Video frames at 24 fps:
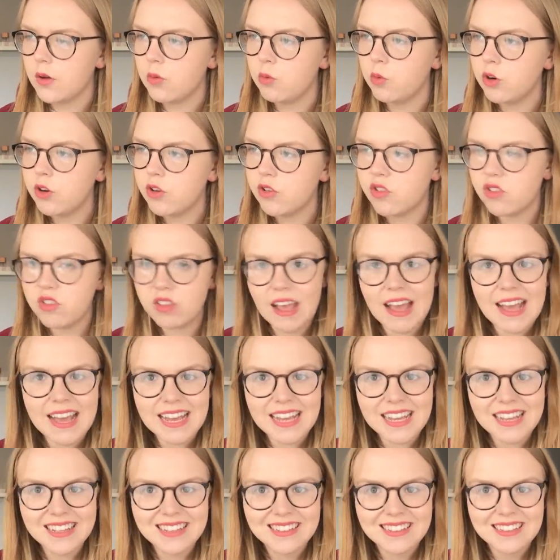would
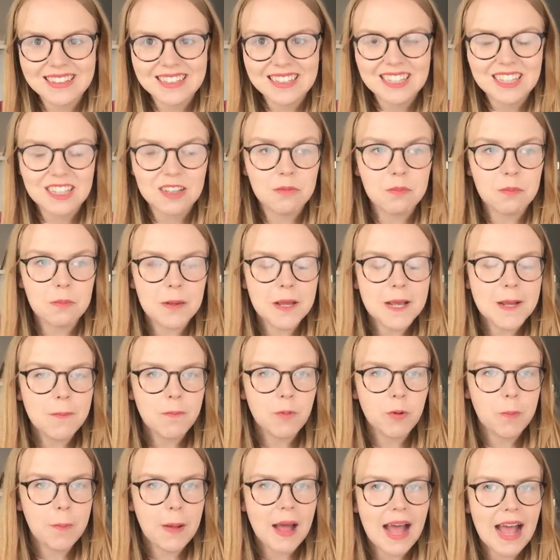say be
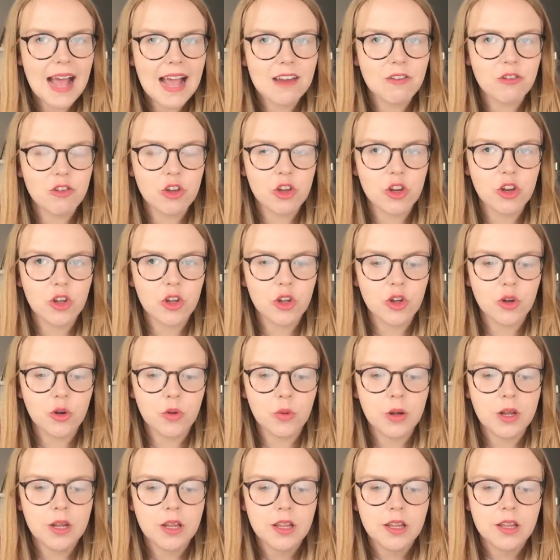prepared
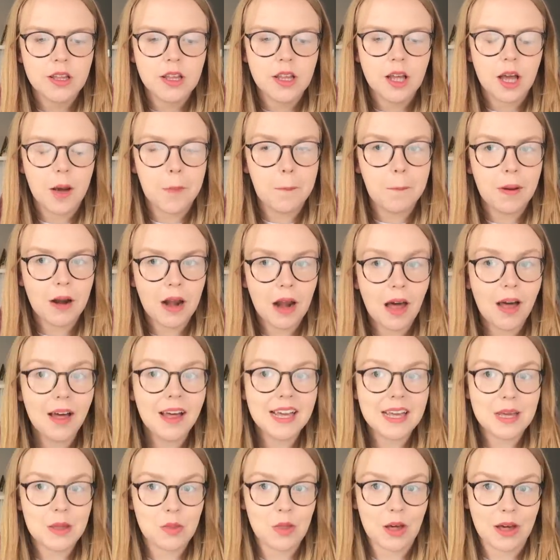to
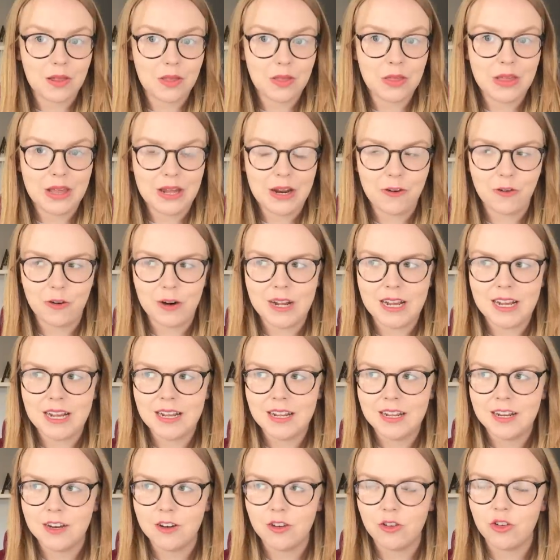apply that
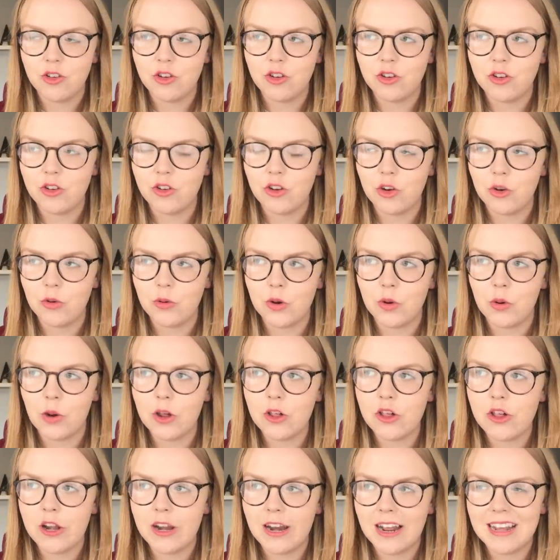theory to a
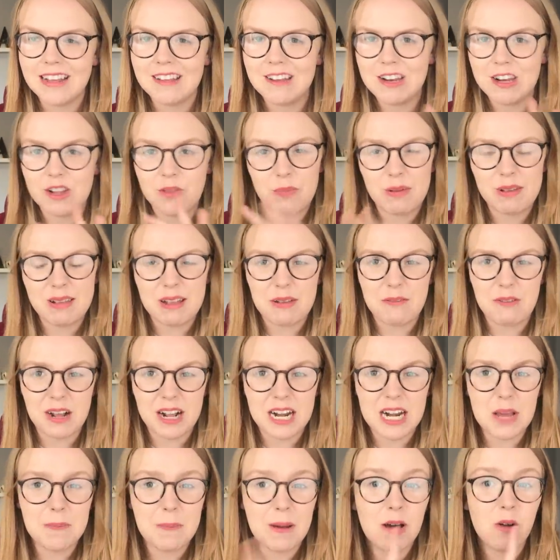question that isn't
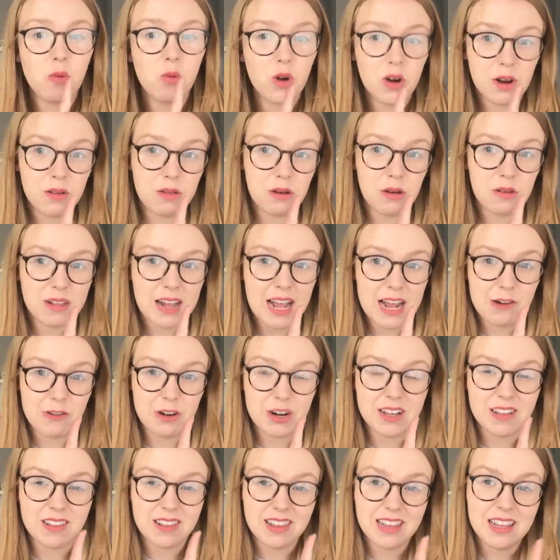specifically about one of those
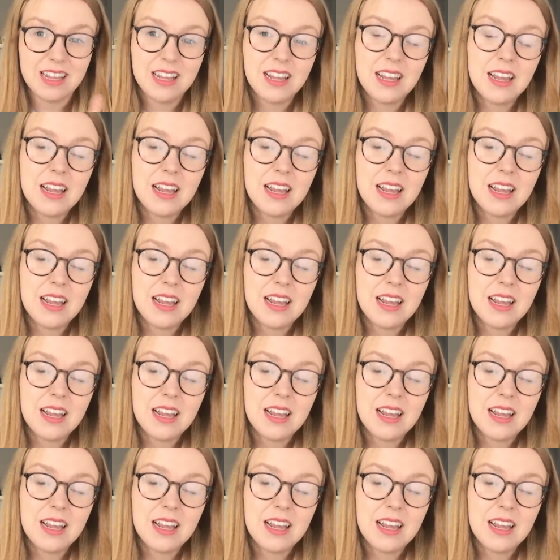areas.